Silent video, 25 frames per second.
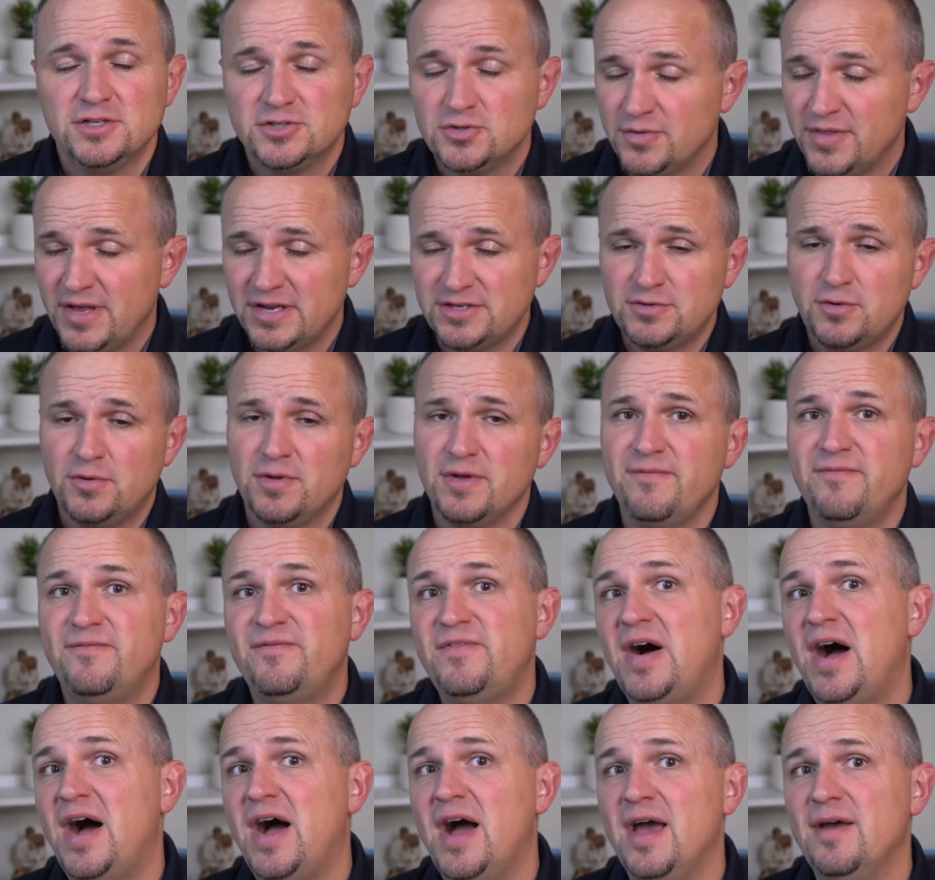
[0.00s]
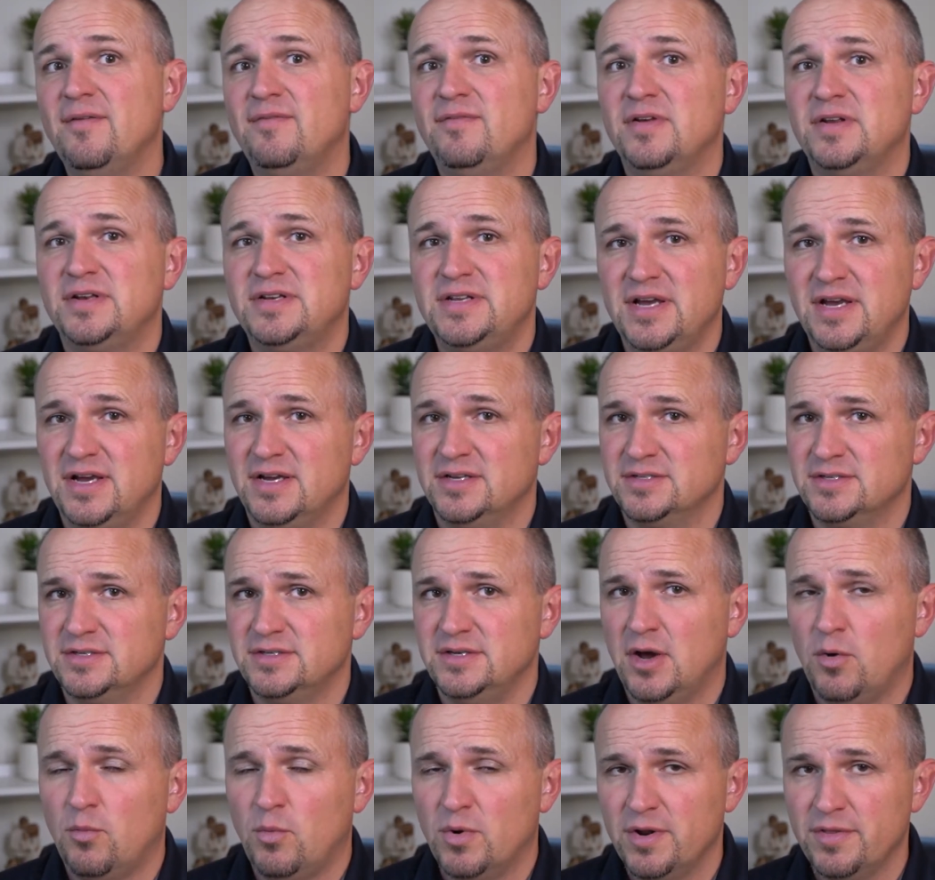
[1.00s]
So that's only 5 tests.
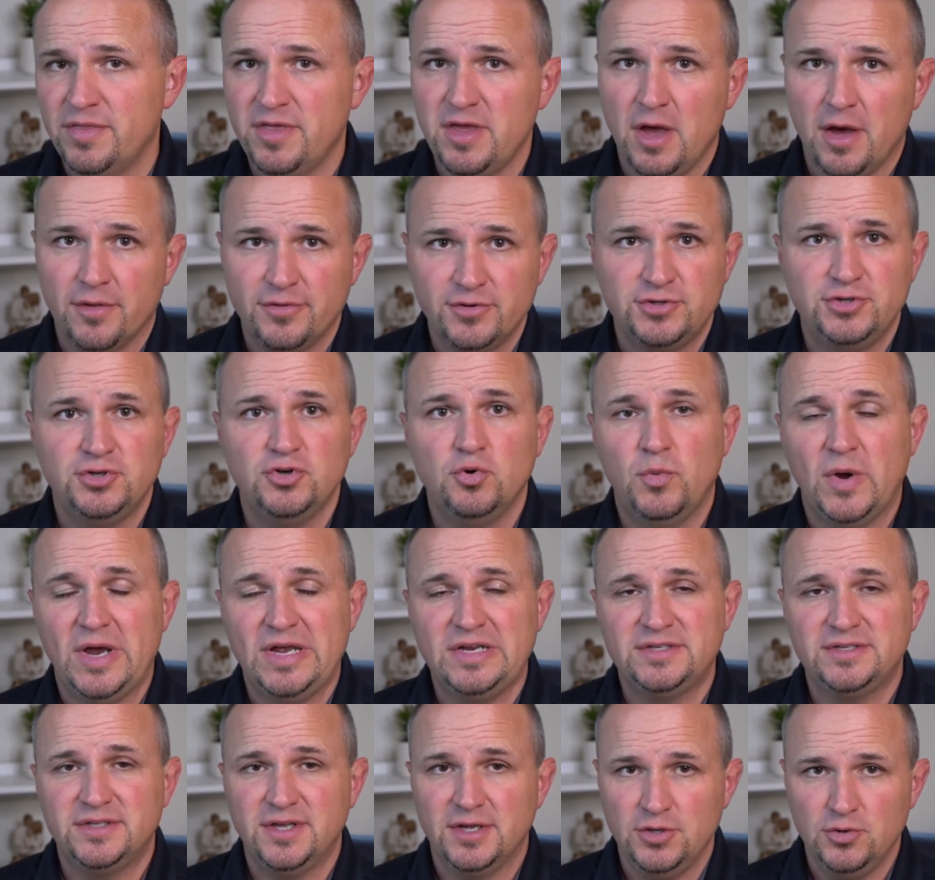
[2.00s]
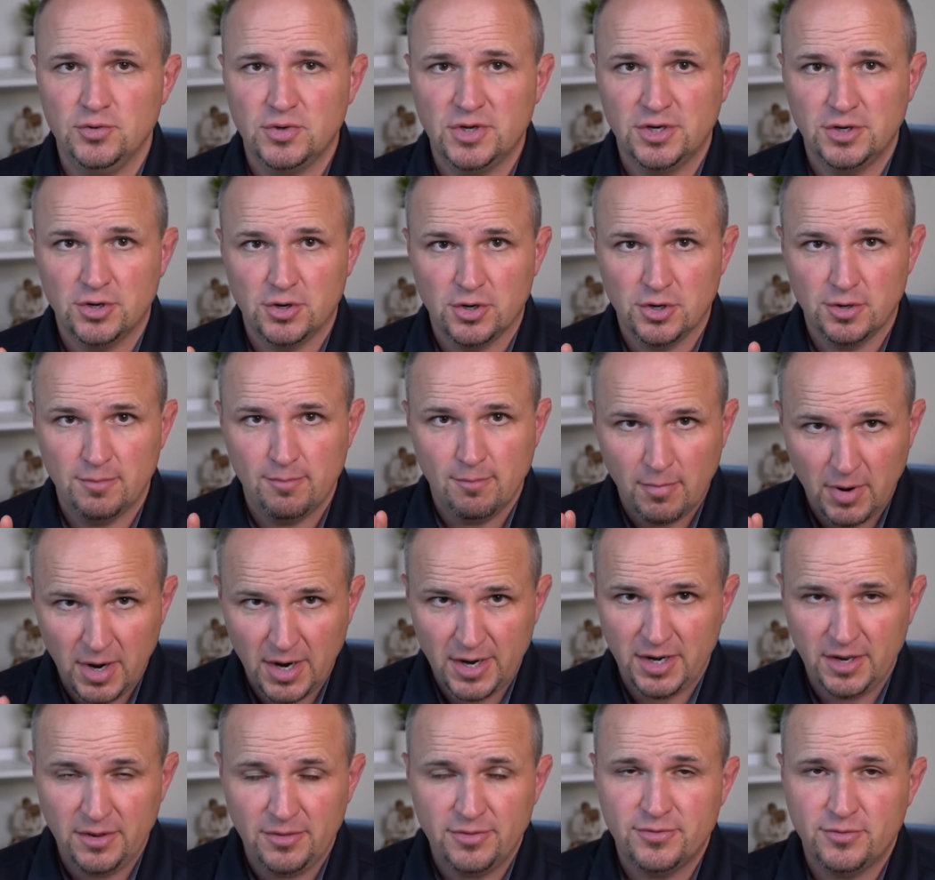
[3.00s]
Now, what are the other 2 ways that you can earn
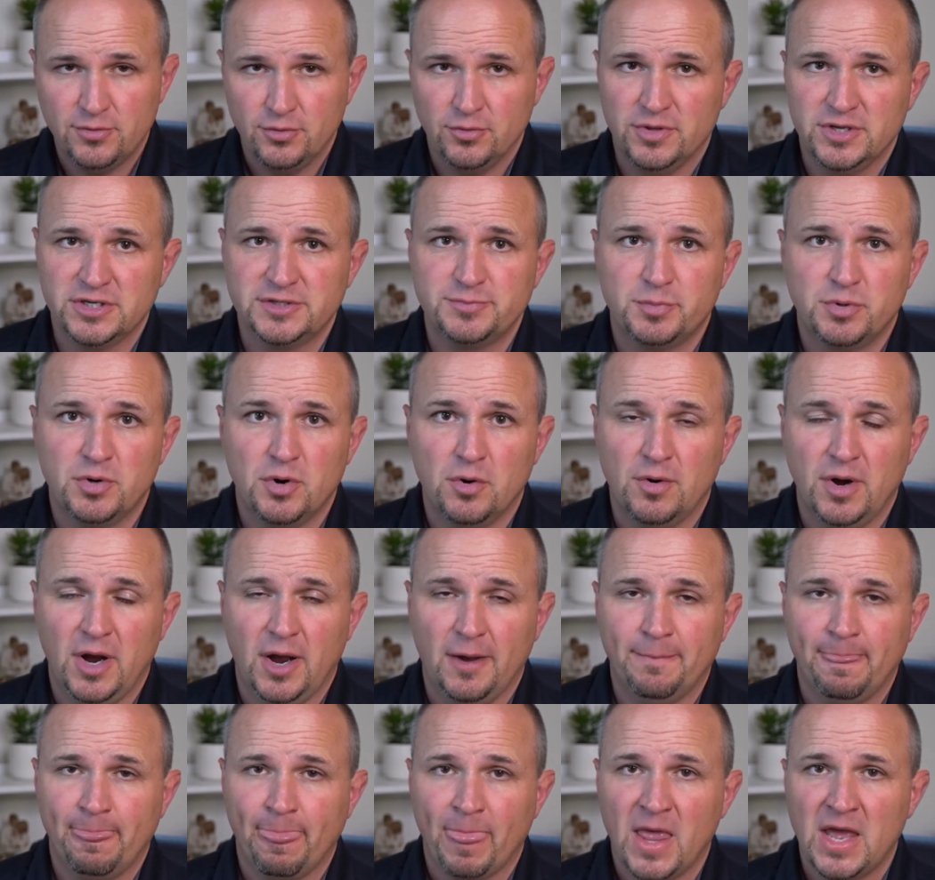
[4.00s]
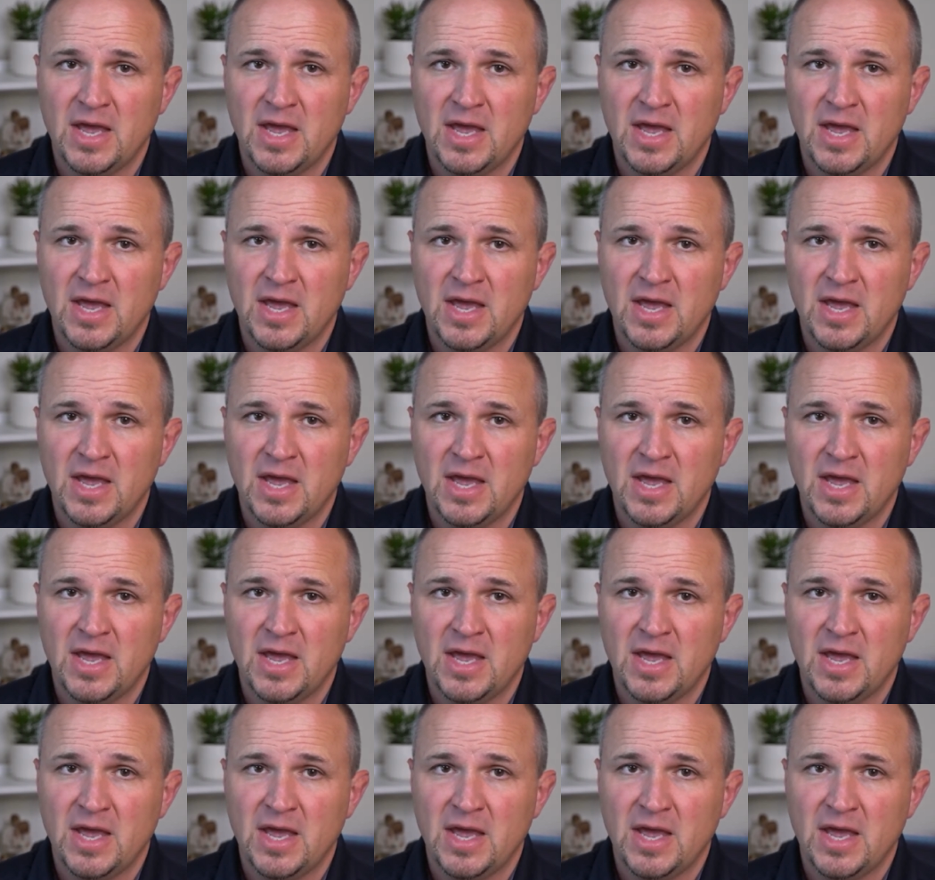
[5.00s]
money through this program?